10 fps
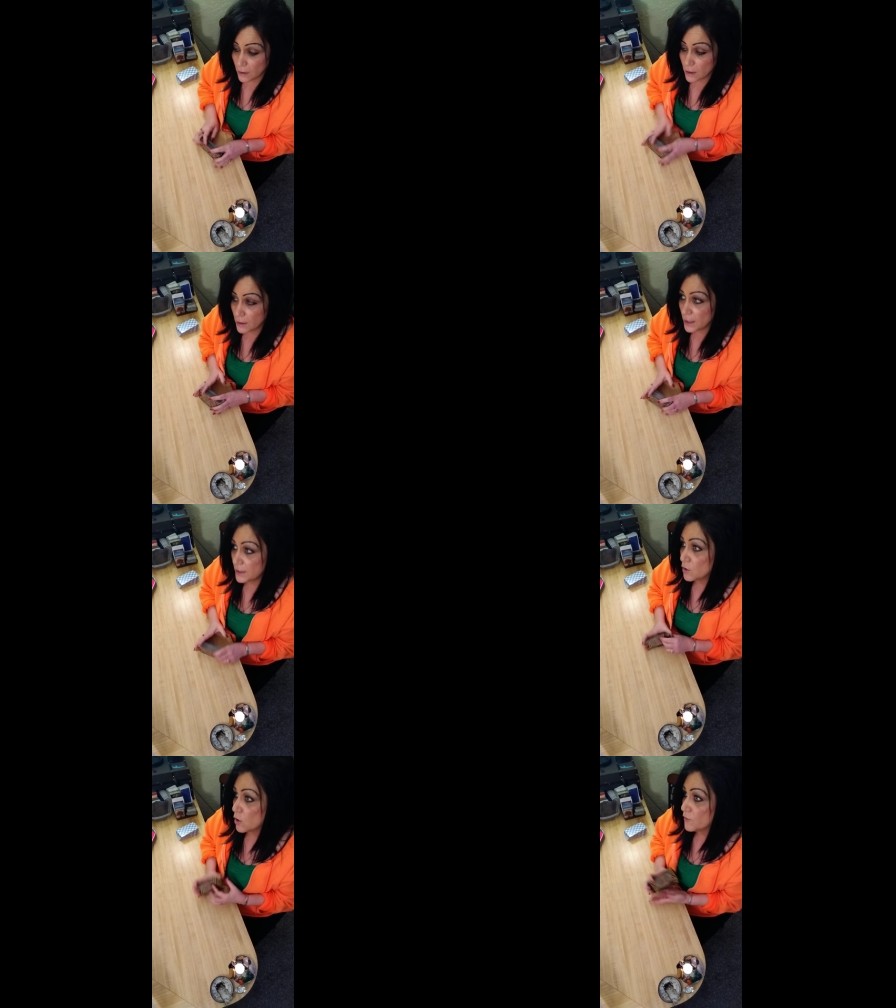All
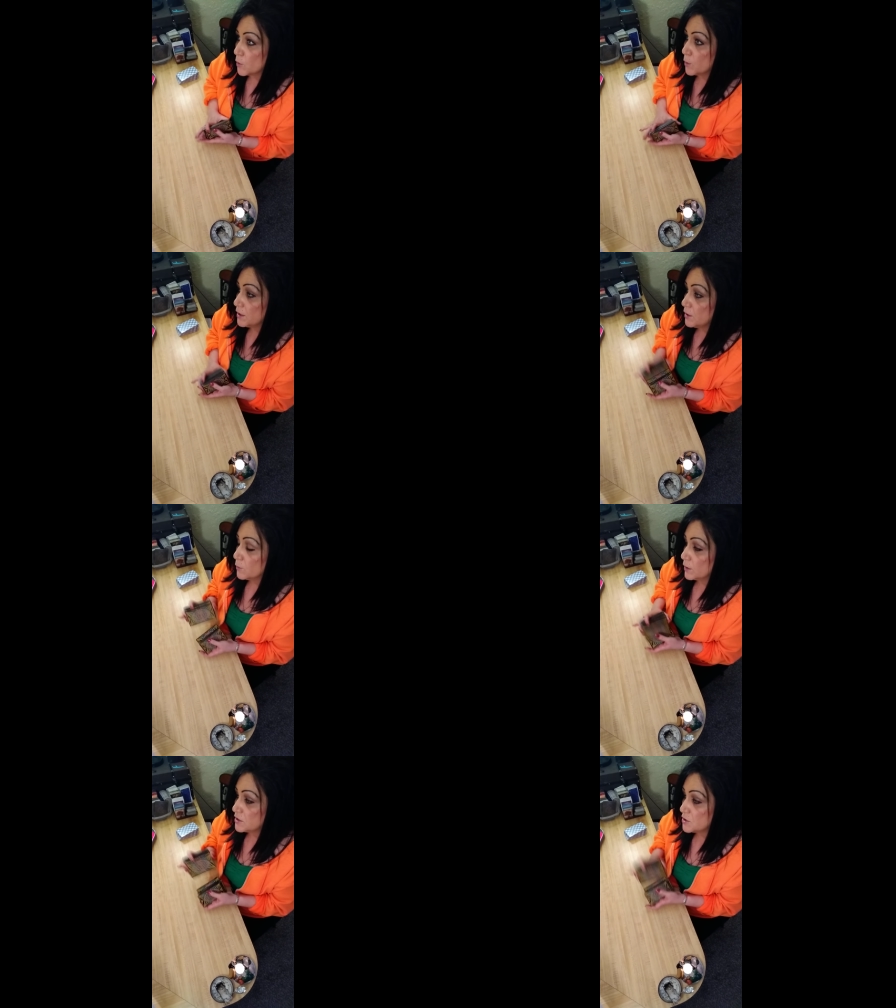right, Jehovah, what, do
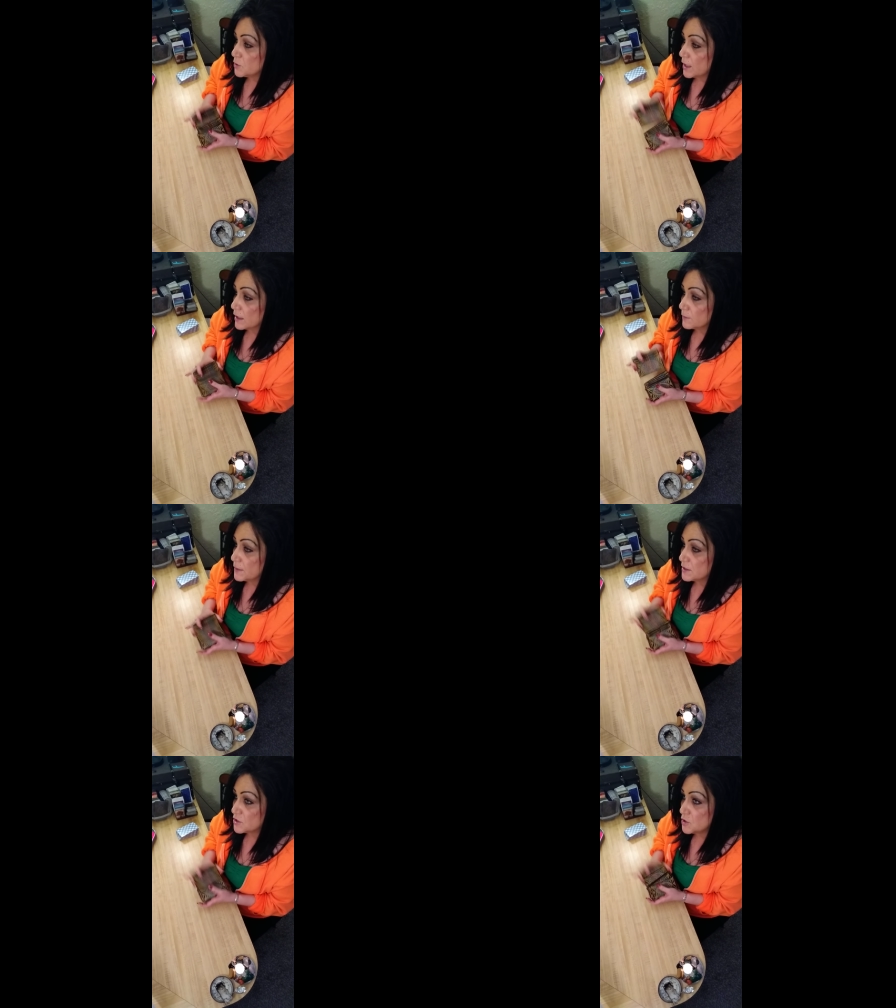you, what two
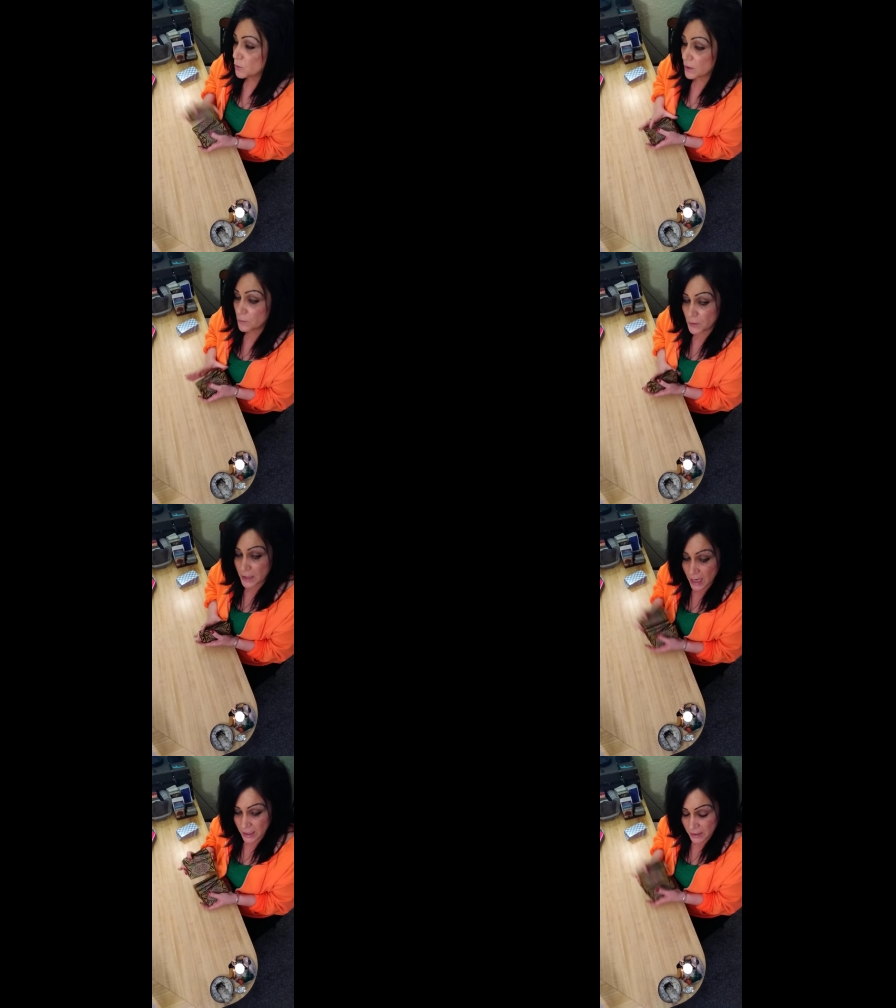elements do you want to
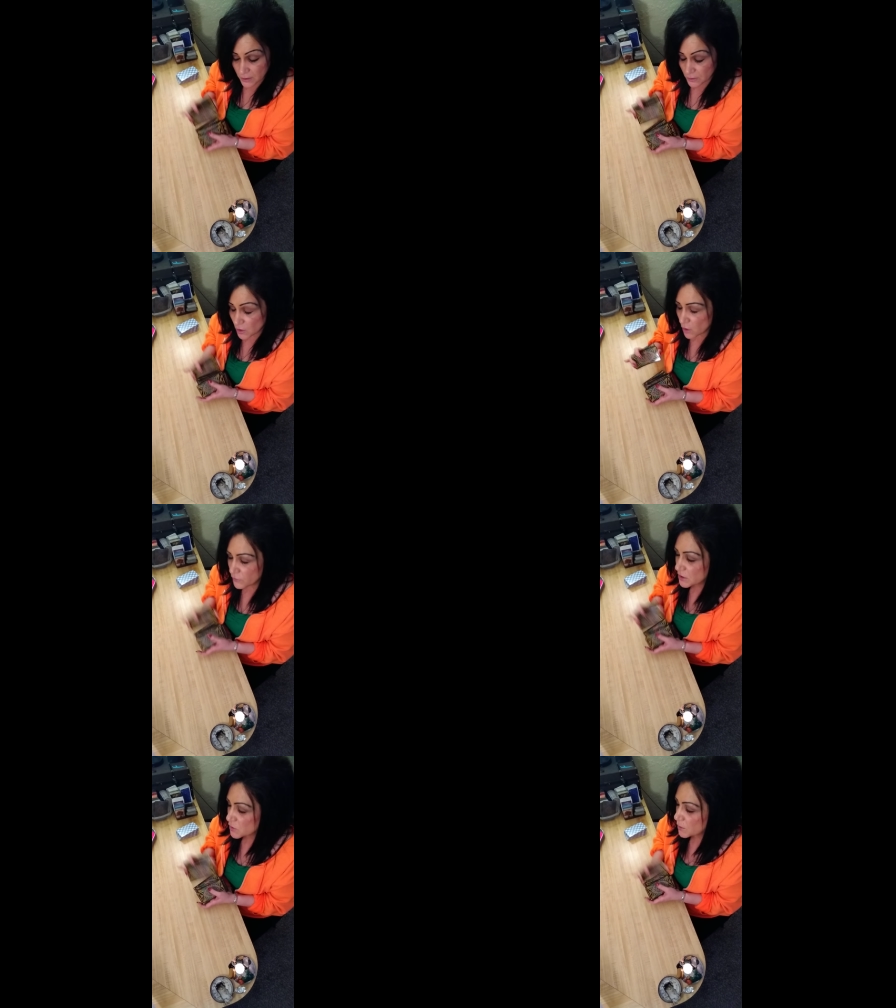bring out here?
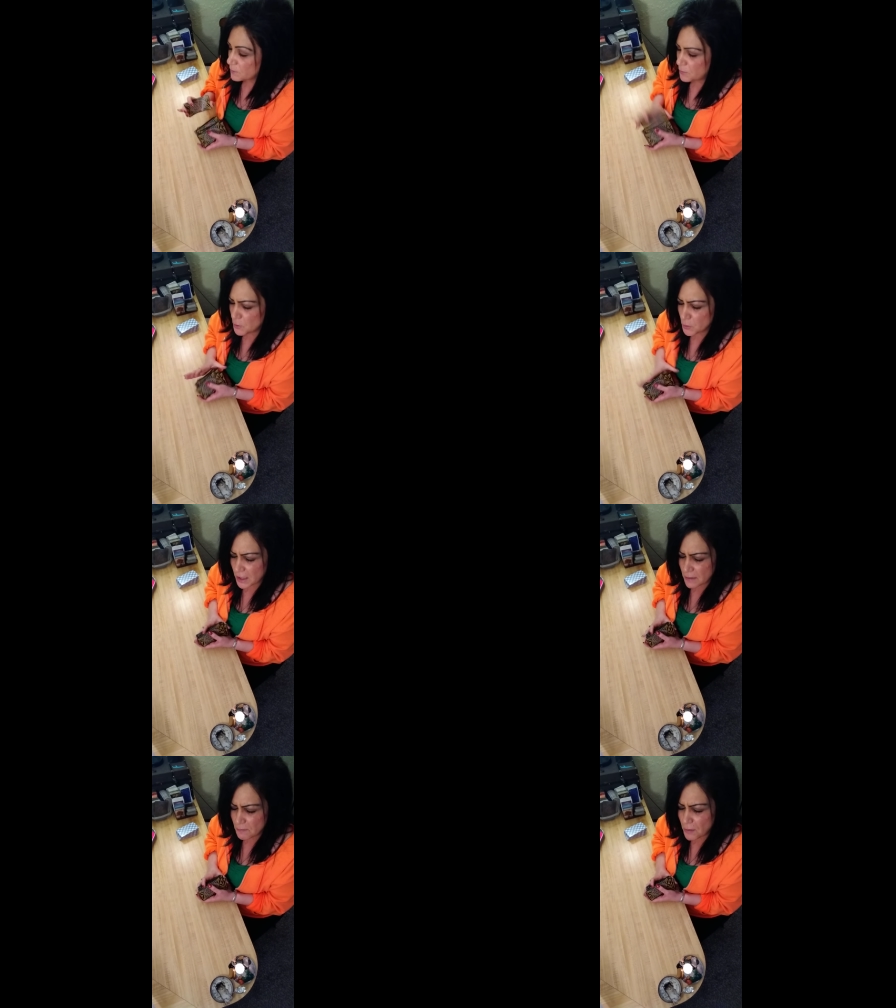Jehovah, just
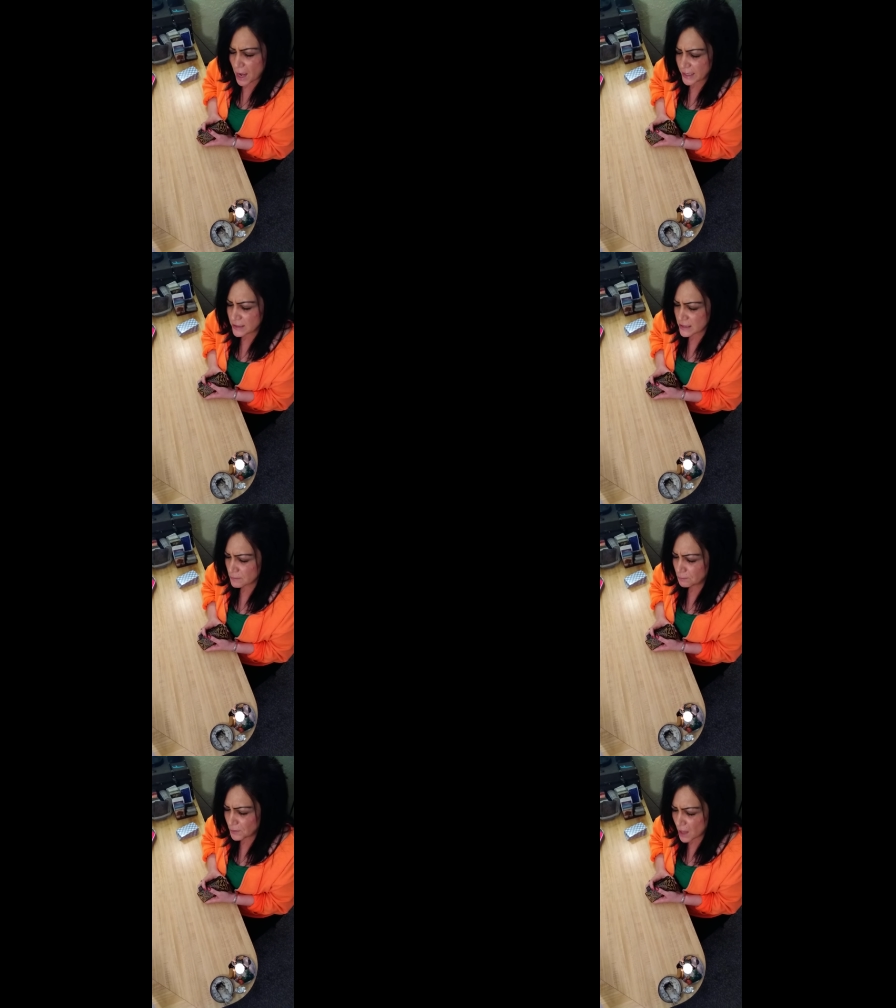rebuke and bind
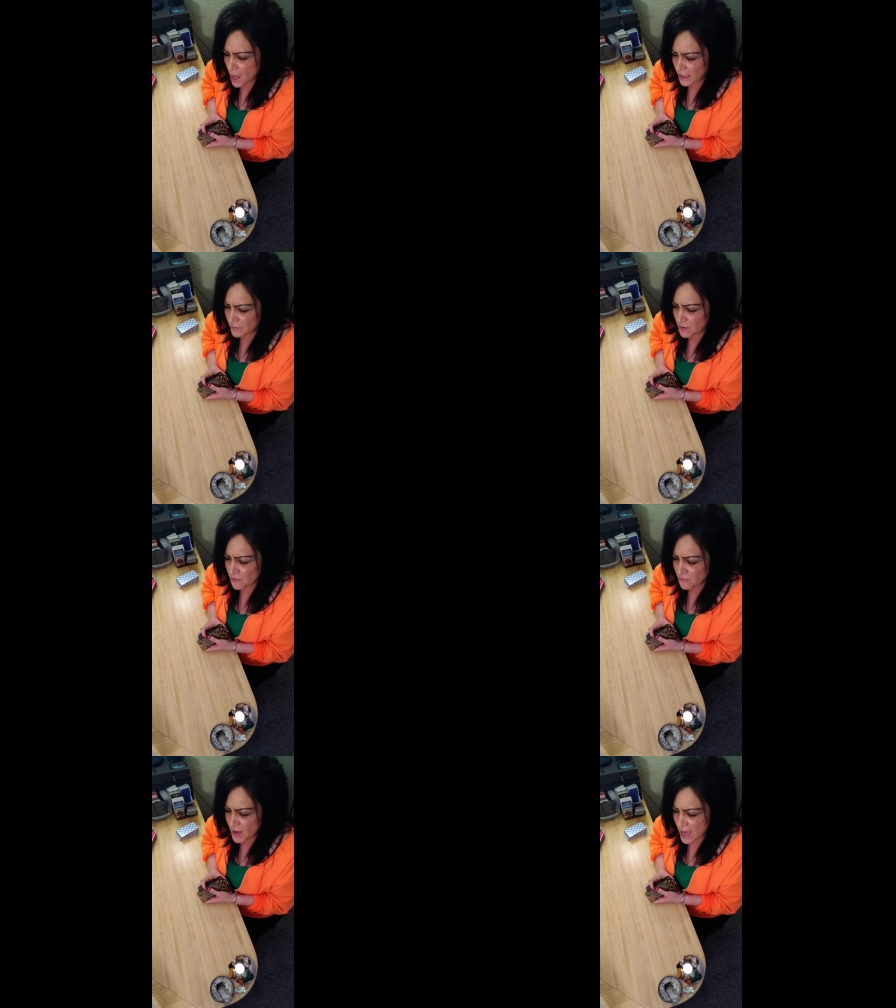and block every
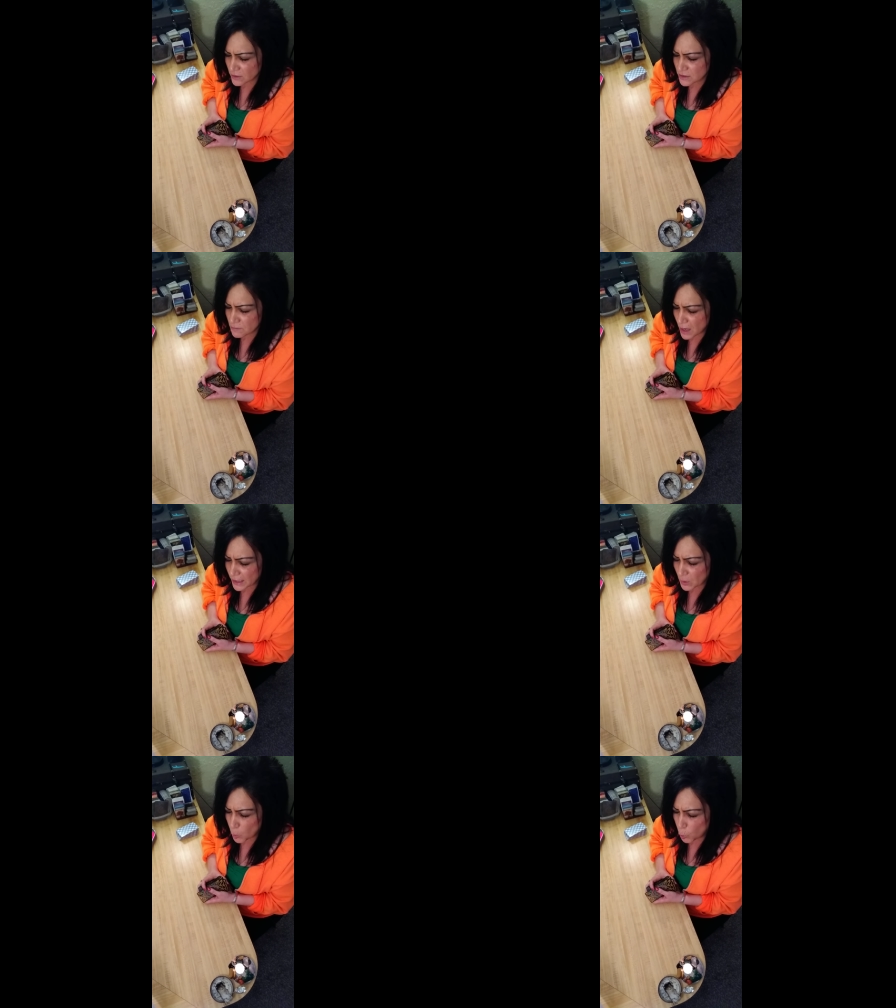foul,
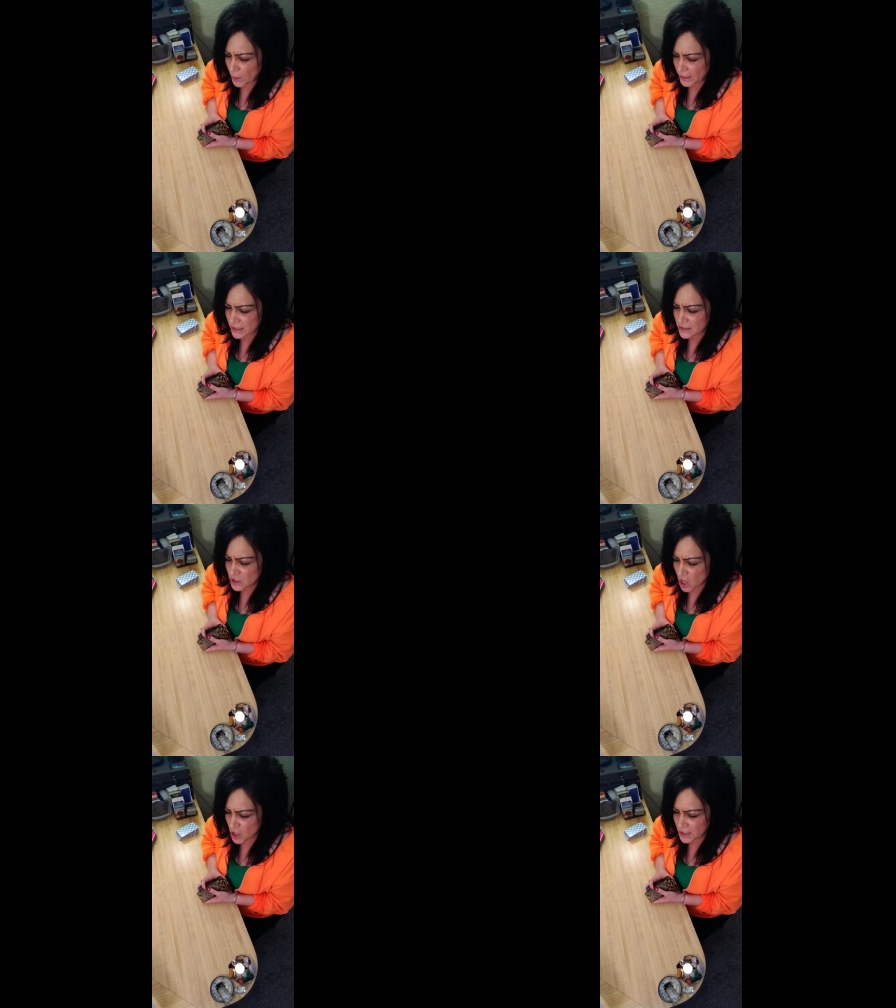demonic, wicked,
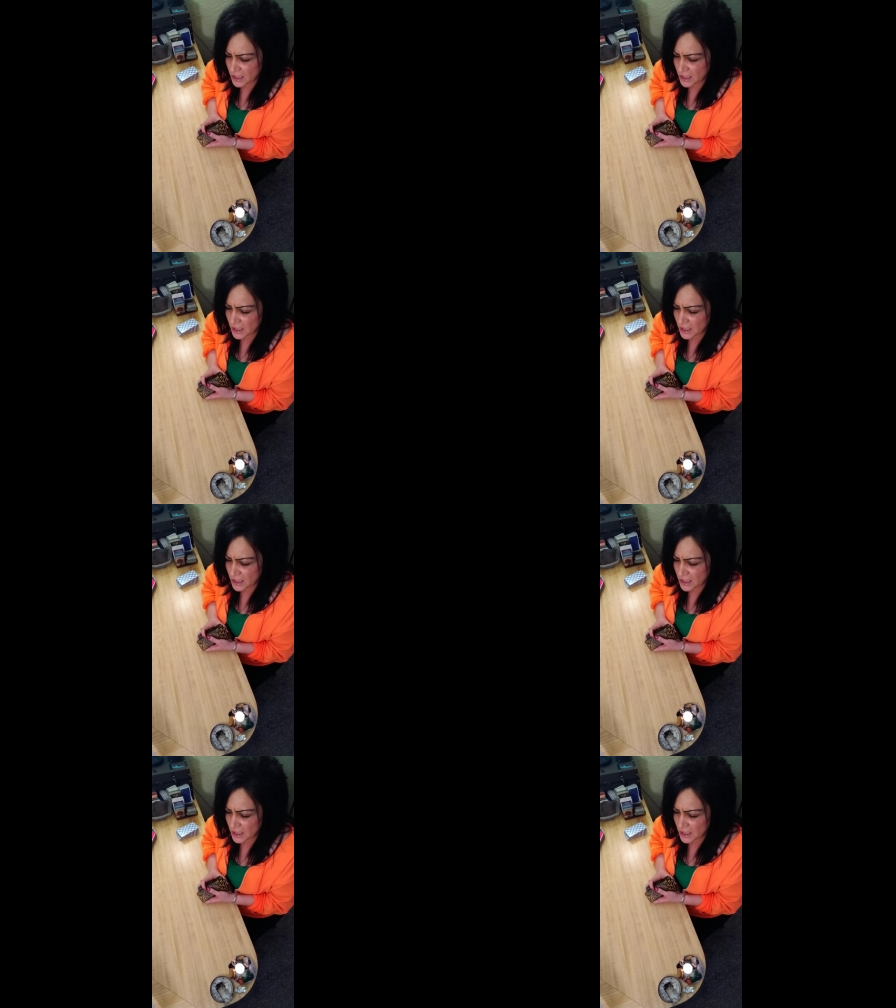dark